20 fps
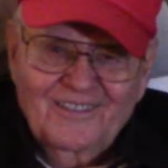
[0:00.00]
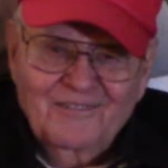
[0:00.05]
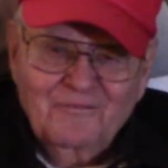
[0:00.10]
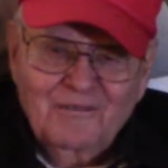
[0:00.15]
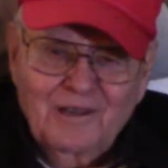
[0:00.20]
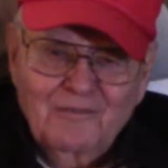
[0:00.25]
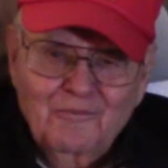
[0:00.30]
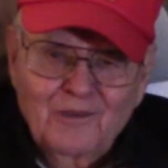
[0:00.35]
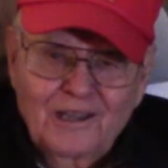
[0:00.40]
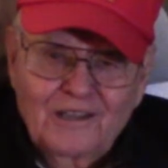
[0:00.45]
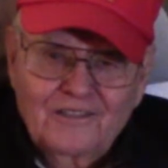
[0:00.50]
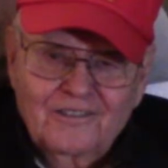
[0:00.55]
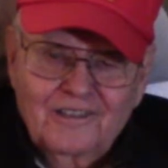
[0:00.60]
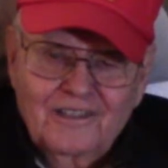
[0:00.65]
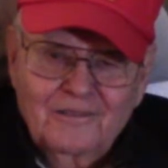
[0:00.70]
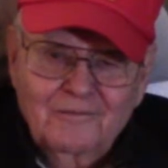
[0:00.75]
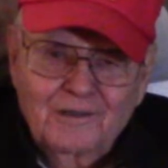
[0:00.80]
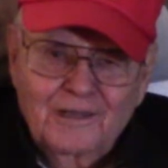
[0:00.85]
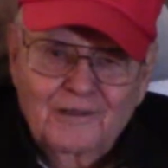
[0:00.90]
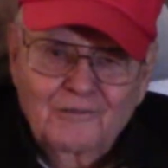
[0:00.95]
And my brother, in
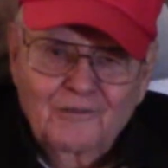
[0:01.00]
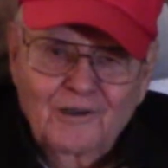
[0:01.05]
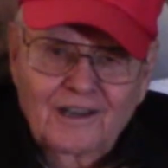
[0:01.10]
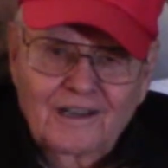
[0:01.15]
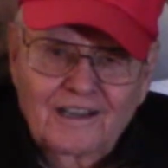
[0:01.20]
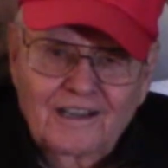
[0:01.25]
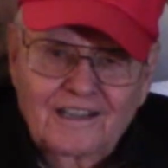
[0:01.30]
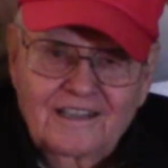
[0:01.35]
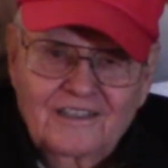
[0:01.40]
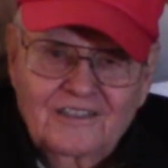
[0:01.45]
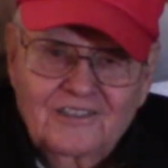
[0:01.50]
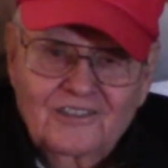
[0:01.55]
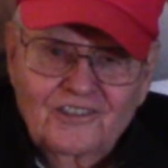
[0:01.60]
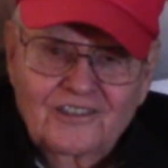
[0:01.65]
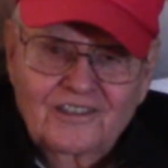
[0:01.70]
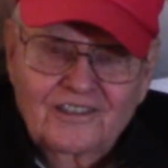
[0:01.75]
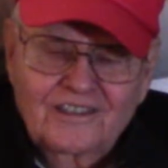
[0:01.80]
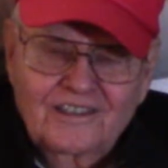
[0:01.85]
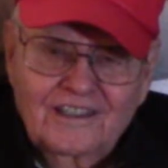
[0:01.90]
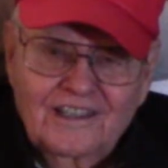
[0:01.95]
the meanwhile, he had
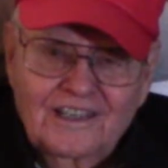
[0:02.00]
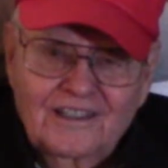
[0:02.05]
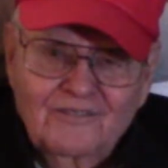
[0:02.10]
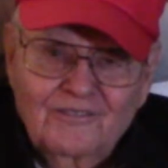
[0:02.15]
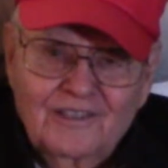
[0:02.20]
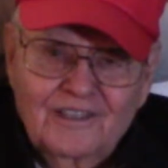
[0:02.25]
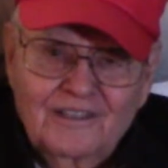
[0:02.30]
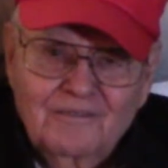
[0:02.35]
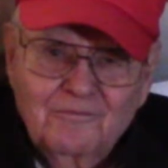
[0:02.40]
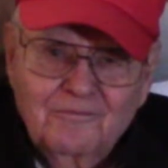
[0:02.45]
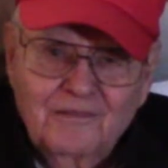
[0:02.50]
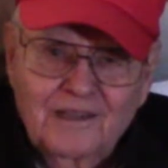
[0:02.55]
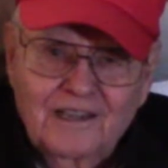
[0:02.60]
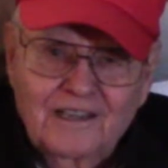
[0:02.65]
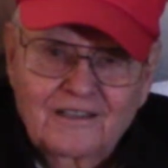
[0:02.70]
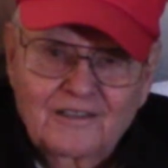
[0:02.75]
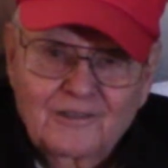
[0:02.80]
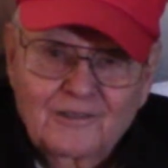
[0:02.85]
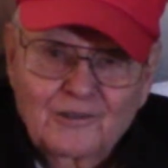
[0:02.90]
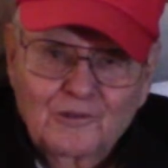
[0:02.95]
joined the Navy, and my
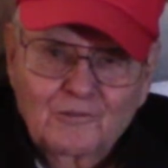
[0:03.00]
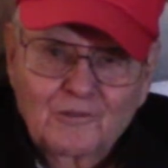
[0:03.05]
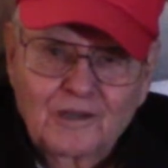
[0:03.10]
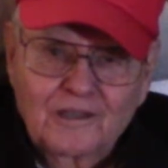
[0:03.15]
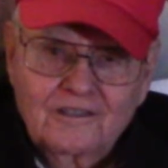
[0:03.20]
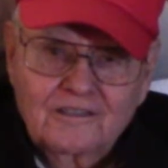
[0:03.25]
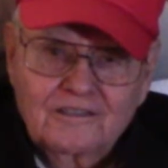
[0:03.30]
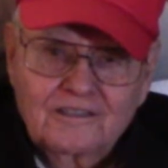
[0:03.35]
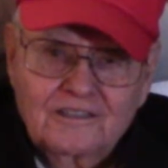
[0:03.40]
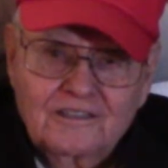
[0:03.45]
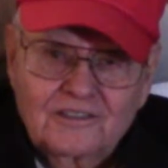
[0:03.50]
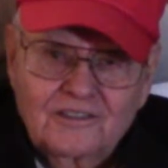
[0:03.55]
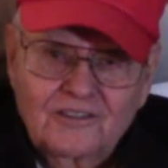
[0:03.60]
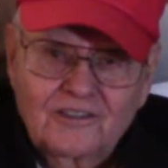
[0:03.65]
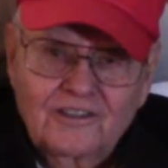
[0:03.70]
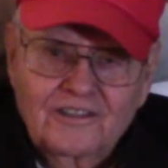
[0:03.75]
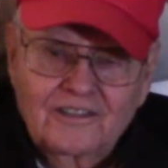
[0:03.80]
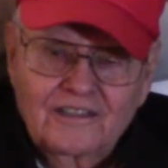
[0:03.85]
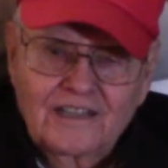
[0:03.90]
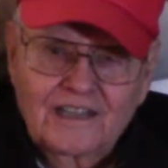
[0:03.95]
other two brothers had
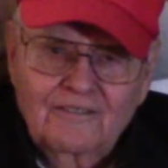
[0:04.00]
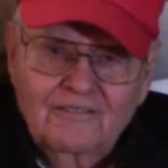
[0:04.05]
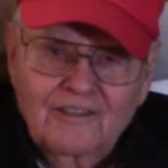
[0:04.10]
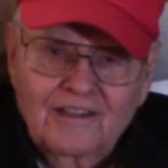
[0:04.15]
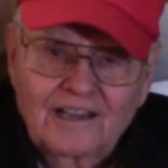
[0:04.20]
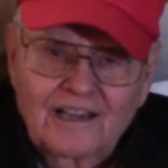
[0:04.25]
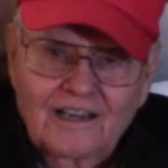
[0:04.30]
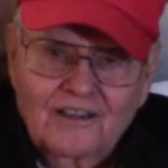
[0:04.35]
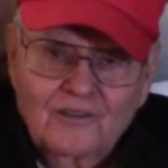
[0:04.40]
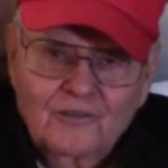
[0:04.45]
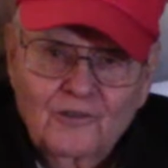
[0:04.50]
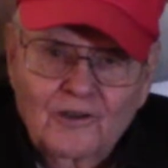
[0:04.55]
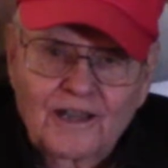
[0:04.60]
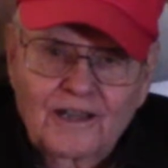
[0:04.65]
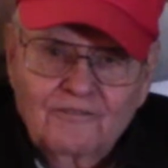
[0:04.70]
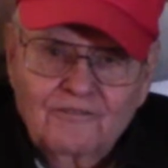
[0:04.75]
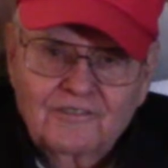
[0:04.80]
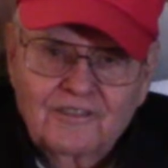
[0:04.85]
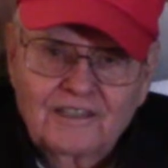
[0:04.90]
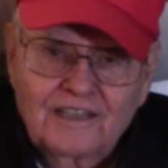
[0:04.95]
joined the Navy, gotten
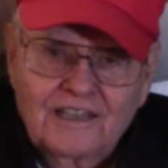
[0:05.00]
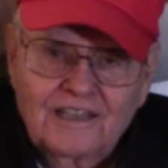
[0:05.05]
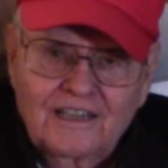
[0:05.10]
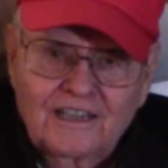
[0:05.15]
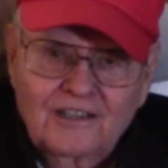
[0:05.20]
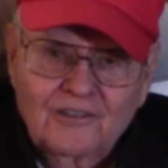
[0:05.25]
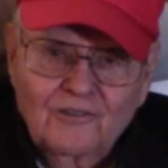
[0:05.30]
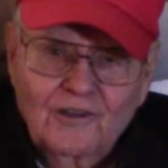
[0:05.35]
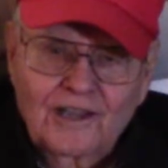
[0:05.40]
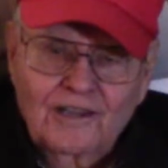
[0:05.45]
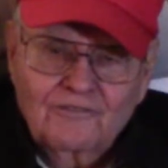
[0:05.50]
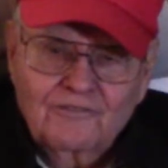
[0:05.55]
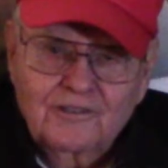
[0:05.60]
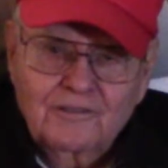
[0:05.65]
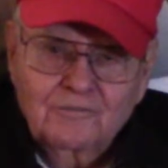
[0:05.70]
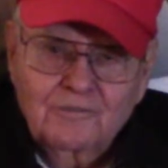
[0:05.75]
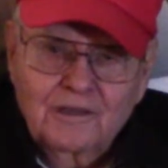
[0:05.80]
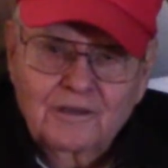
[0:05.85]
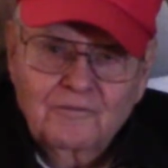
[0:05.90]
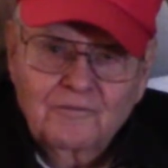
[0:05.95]
drafted. They got
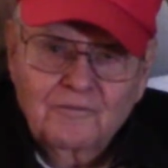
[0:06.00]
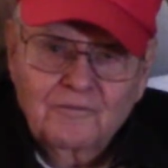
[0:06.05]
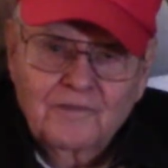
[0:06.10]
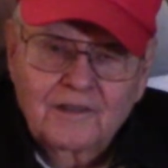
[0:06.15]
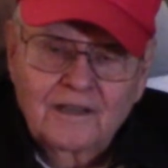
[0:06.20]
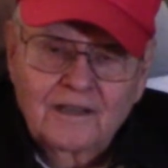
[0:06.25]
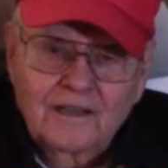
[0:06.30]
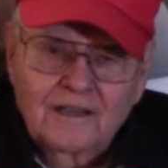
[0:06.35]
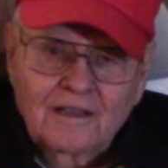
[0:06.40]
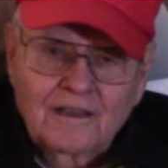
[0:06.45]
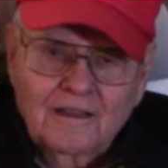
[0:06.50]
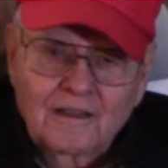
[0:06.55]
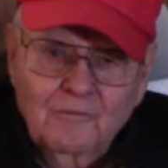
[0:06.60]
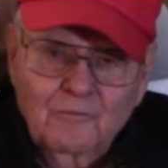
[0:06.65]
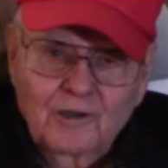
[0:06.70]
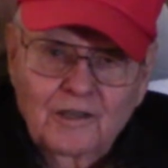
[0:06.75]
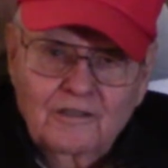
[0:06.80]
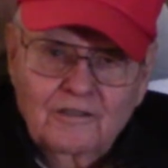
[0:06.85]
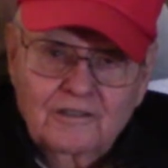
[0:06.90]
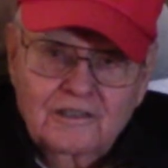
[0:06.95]
drafted, but the
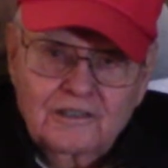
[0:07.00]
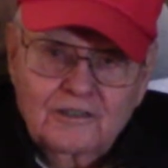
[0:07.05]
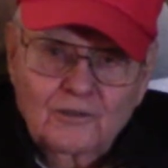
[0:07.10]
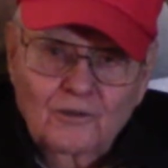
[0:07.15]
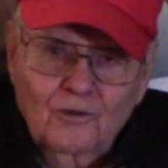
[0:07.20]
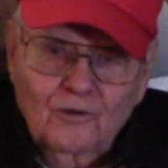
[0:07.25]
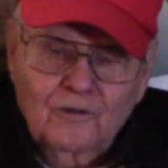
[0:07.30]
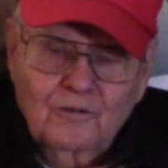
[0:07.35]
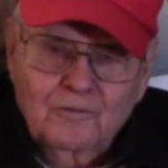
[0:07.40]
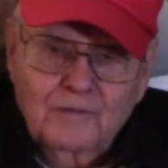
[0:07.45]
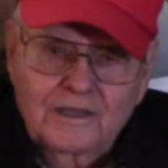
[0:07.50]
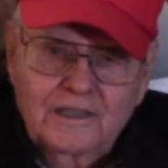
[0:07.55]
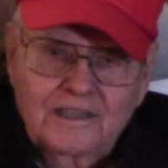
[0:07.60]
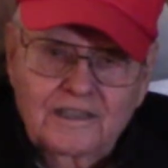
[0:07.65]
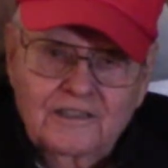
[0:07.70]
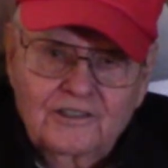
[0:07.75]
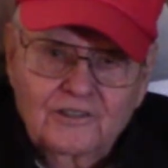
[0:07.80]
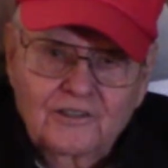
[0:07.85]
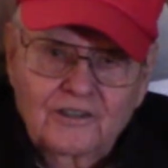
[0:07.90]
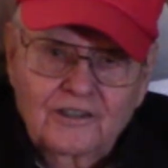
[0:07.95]
brother just older than me,
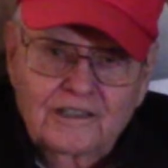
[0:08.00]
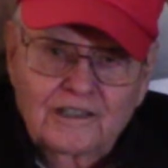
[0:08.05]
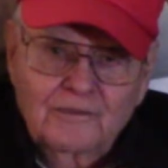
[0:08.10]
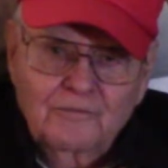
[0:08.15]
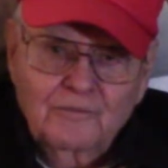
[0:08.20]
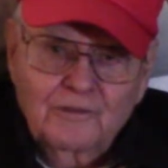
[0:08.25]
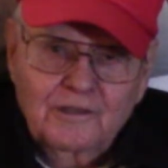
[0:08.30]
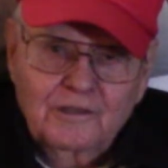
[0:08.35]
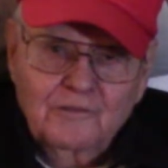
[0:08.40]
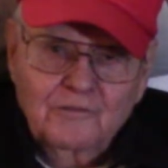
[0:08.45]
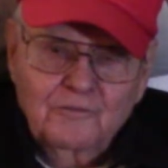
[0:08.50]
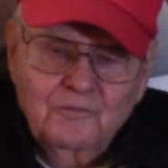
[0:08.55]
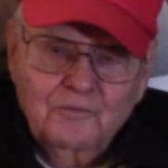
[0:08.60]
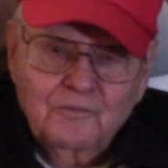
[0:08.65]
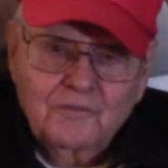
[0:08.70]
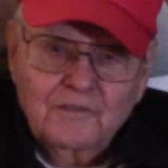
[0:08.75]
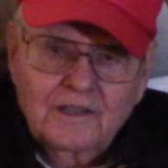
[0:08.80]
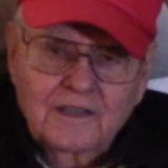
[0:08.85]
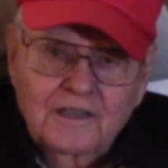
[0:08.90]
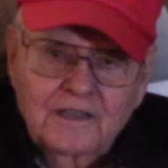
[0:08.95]
he joined up with
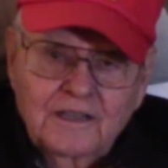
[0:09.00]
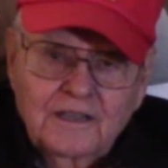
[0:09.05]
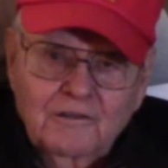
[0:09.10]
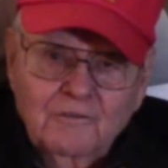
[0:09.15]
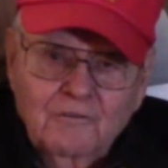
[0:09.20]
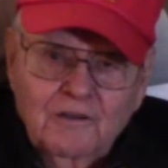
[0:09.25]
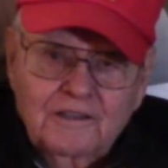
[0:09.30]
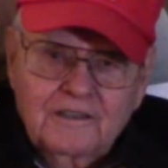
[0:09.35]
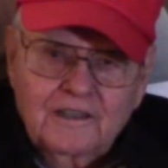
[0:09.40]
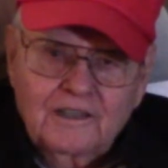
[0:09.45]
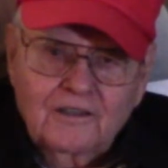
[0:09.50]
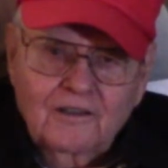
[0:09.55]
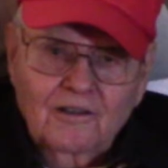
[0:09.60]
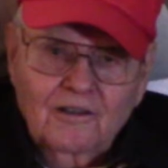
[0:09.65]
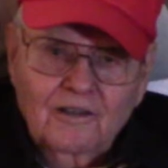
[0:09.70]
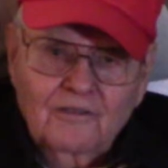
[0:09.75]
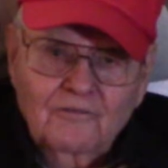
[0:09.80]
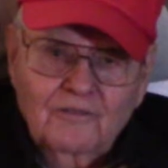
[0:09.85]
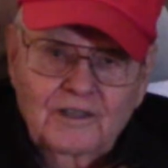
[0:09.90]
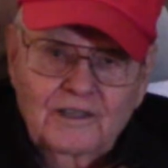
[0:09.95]
what they
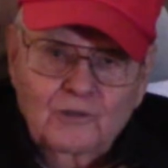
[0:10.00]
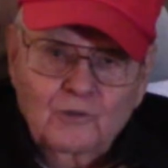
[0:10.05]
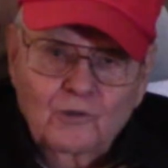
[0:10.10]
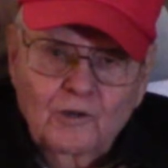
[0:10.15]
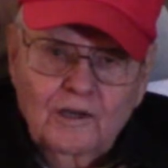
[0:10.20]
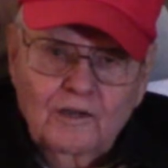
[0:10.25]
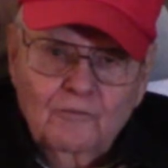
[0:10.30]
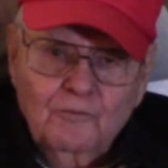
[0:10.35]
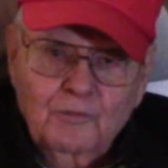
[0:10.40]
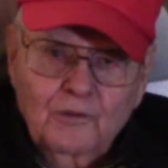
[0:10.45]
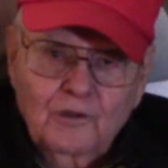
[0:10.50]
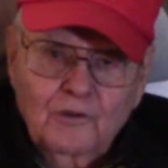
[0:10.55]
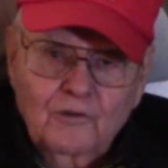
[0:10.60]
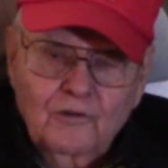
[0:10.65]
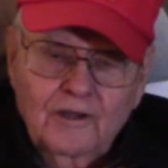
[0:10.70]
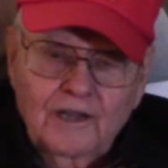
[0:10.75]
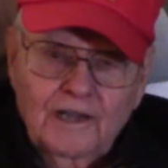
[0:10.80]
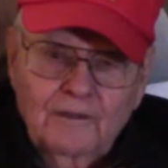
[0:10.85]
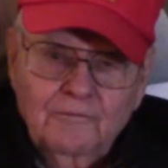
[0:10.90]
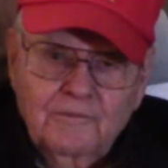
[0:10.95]
call a V-12
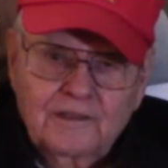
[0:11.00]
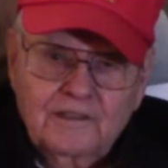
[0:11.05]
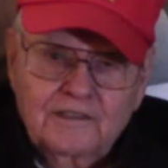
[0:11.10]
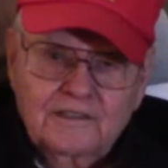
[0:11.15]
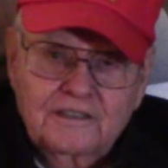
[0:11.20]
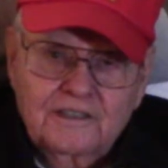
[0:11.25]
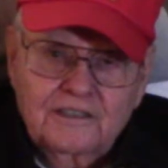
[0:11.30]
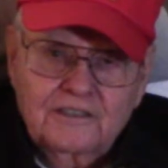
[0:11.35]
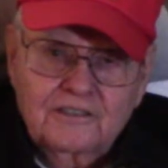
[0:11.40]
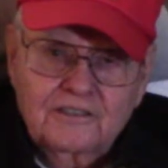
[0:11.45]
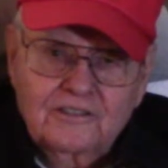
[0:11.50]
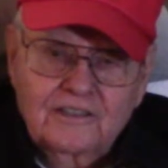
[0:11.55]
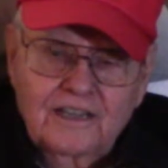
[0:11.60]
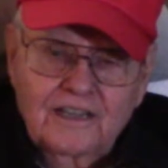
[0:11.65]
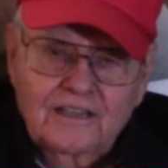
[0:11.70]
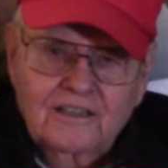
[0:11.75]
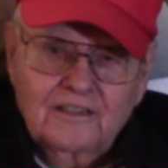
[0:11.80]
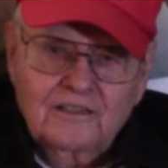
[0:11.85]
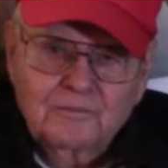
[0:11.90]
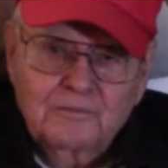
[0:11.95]
program that sent you
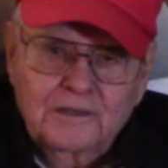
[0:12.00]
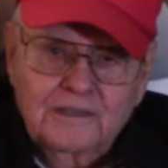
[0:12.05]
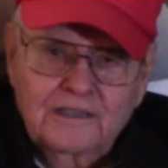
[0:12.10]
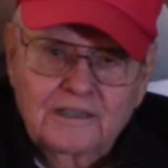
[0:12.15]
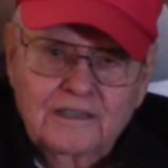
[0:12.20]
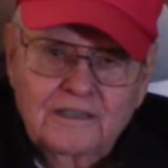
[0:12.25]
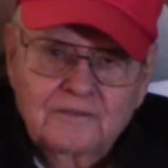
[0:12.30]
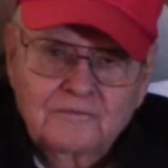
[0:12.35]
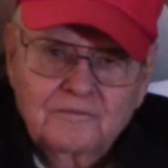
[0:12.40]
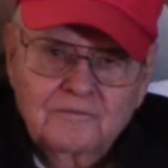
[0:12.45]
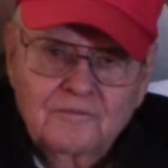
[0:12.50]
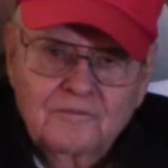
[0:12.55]
down to